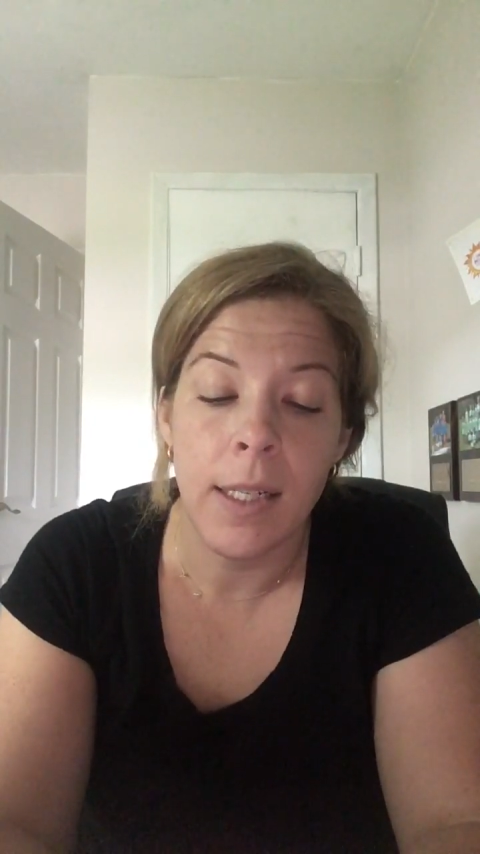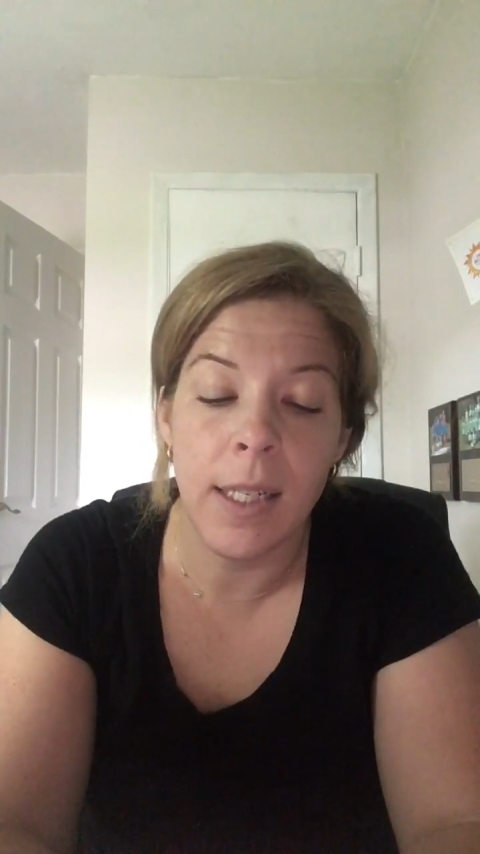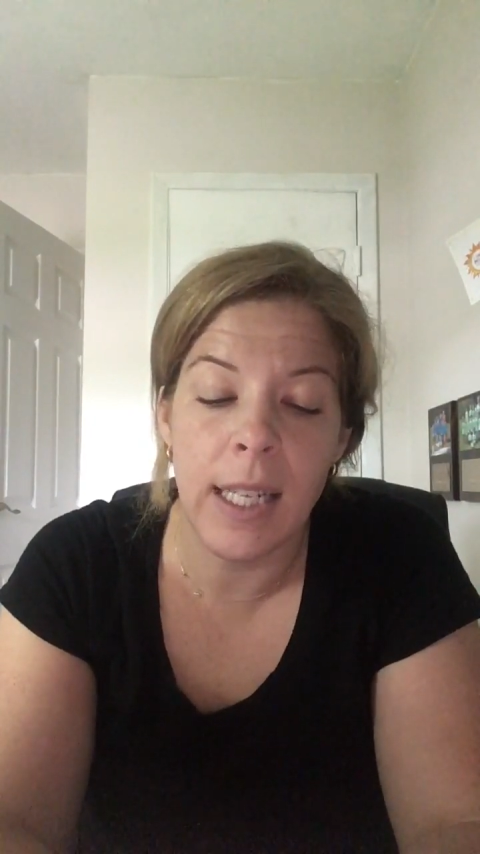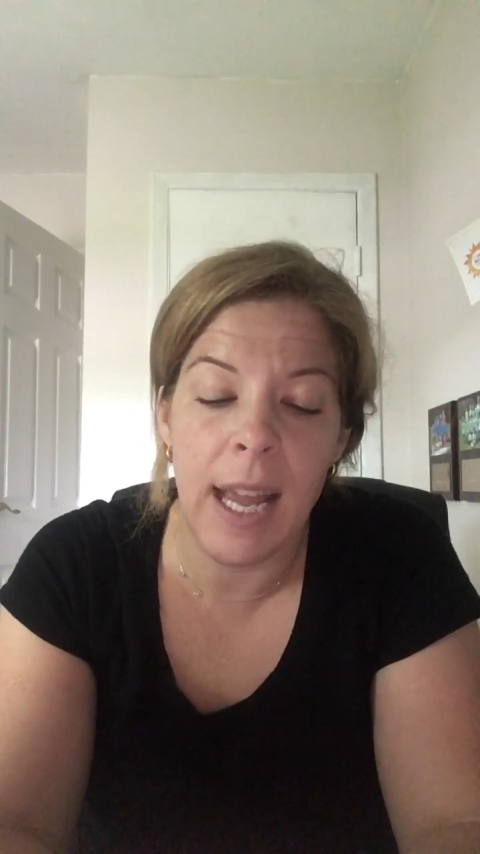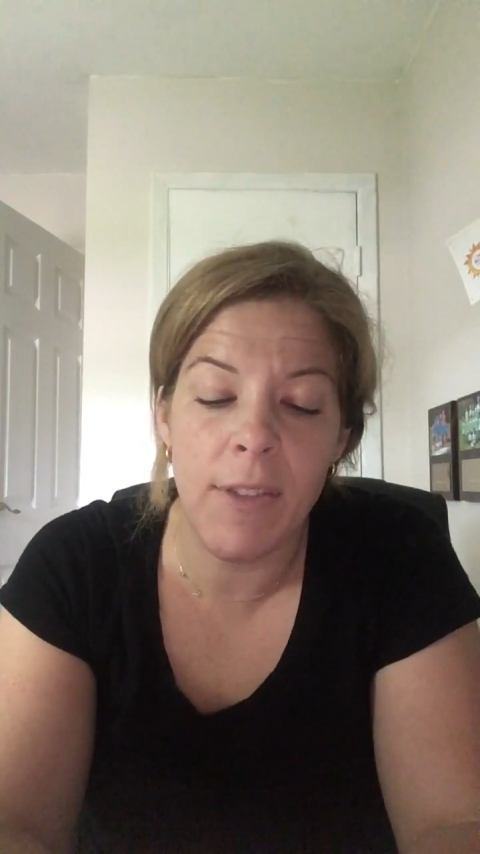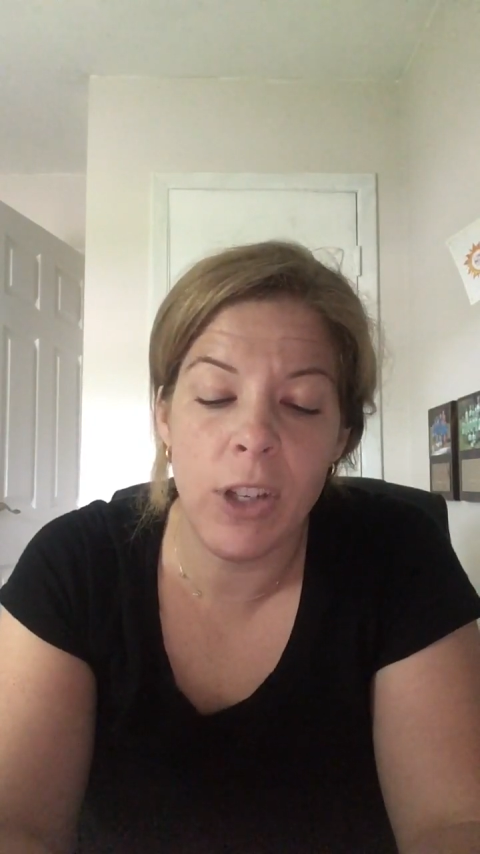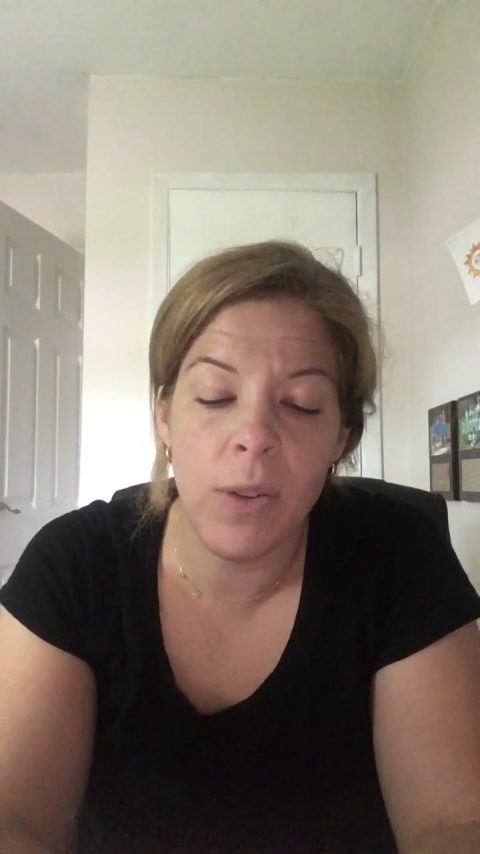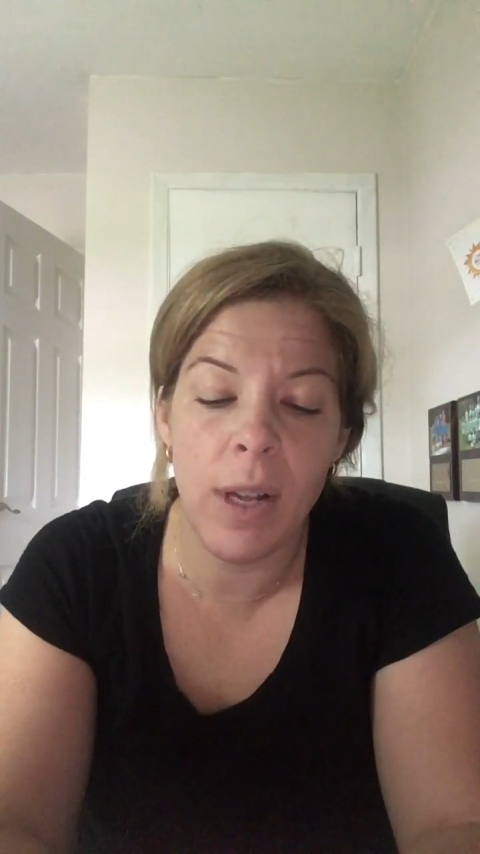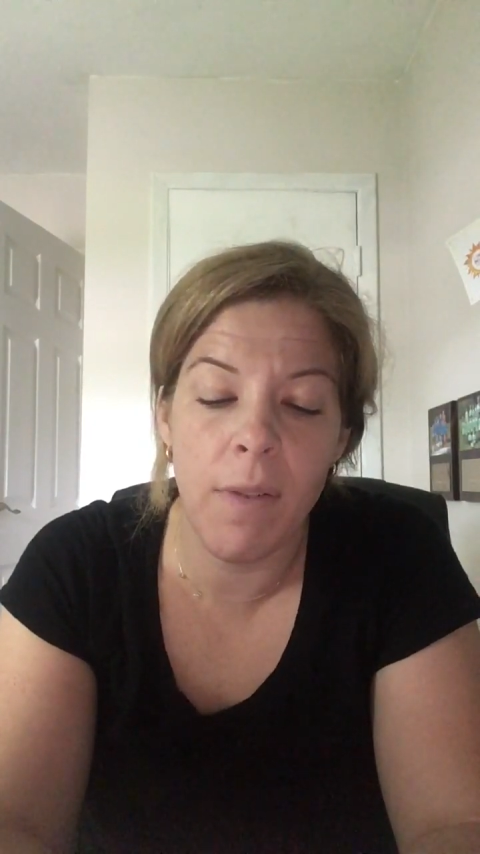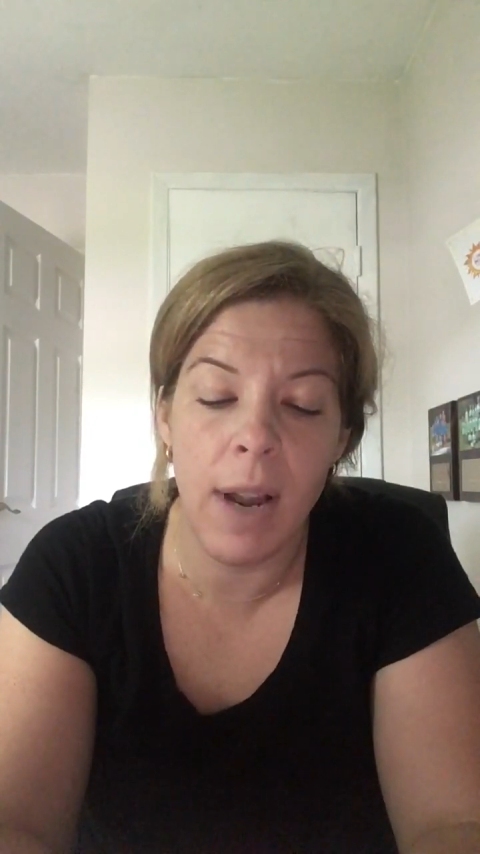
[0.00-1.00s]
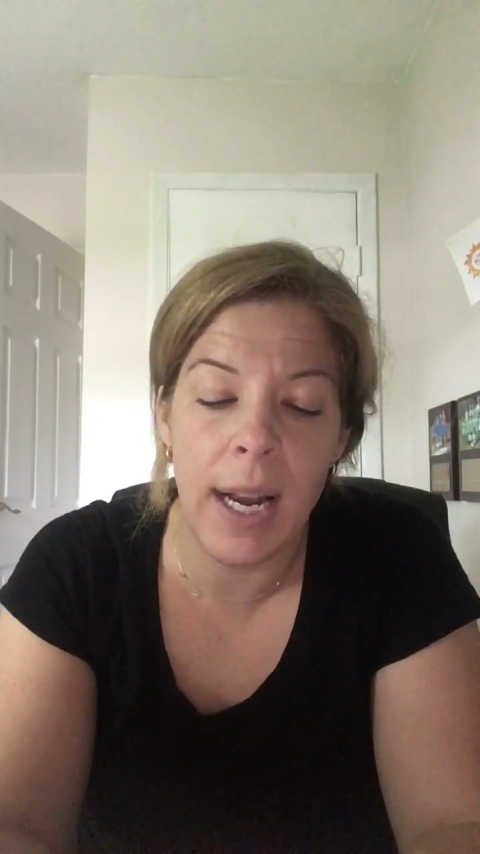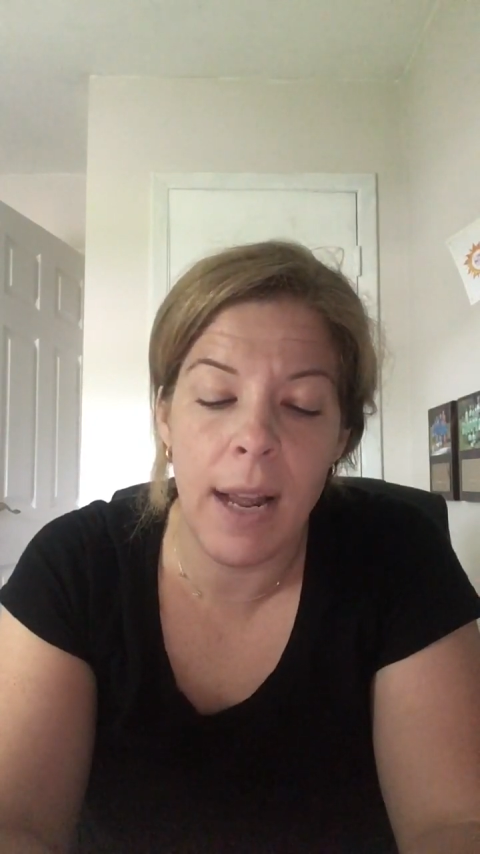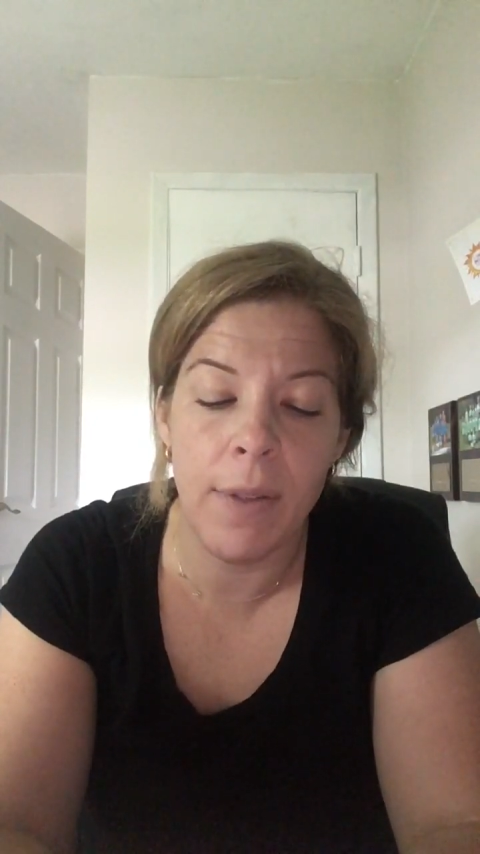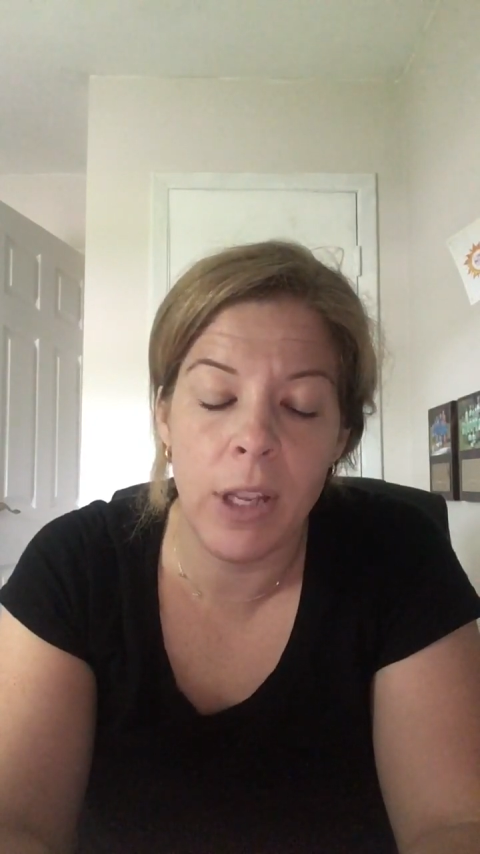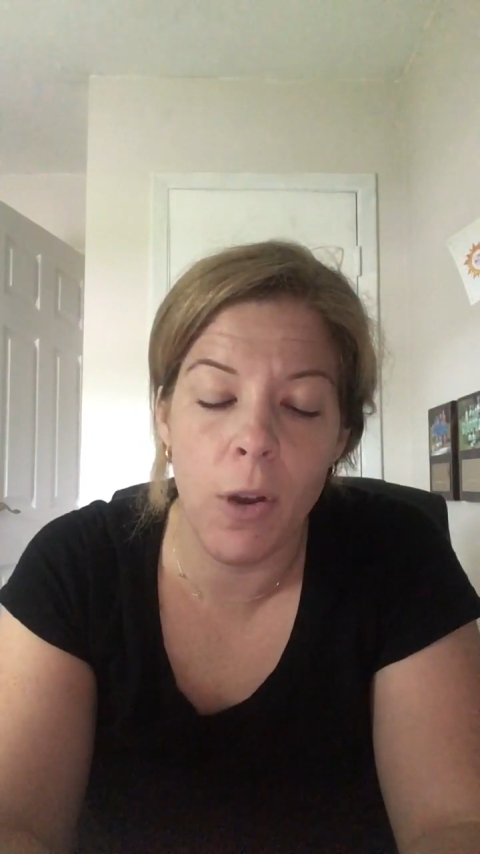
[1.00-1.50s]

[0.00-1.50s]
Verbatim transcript: Does he have to do that right out in